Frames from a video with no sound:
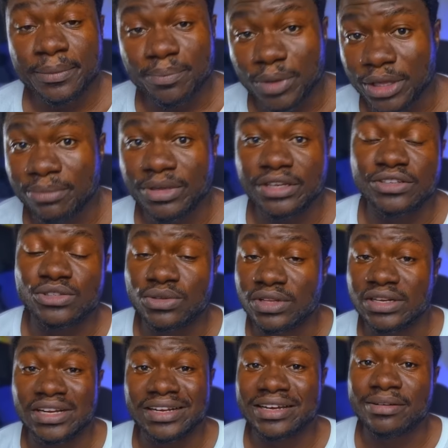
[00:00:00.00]
payment so
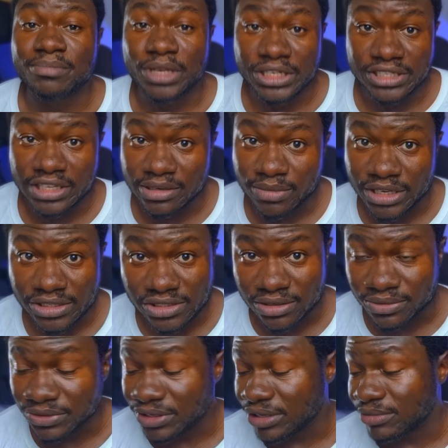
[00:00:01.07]
that I can maintain
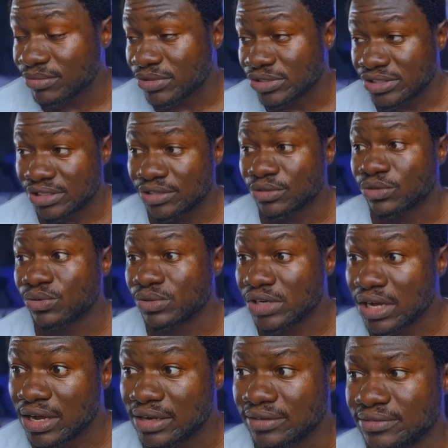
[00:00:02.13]
myself here in Brazil or
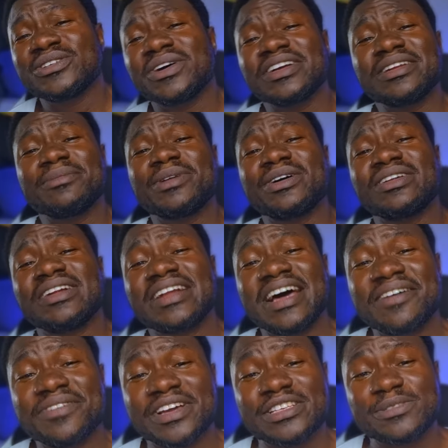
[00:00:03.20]
not? Talking about the
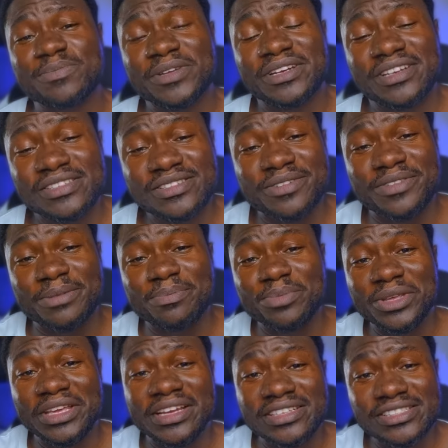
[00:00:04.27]
life experience of a
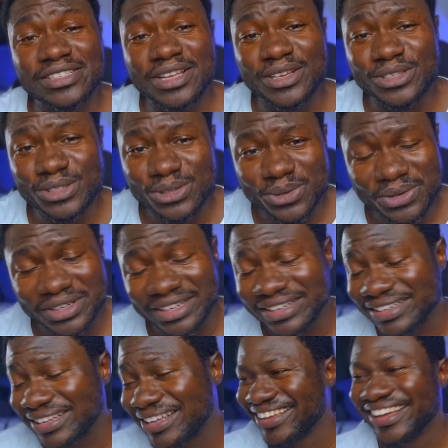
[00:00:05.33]
PhD
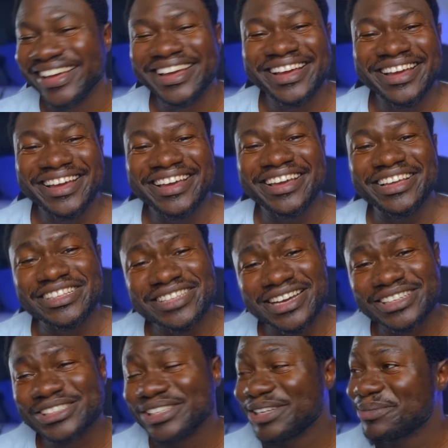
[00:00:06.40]
student, it's
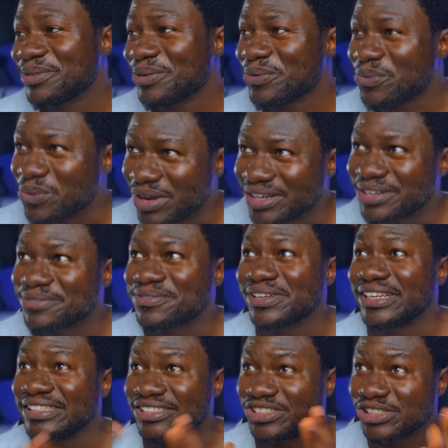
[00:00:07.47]
actually been wonderful
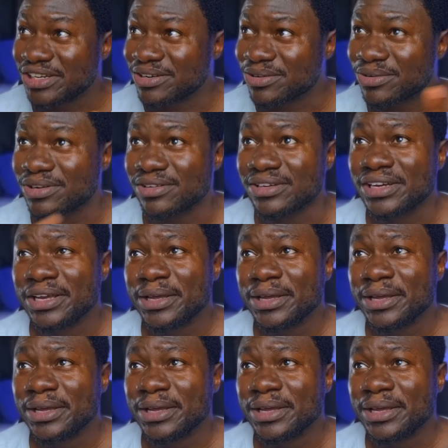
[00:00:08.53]
in general,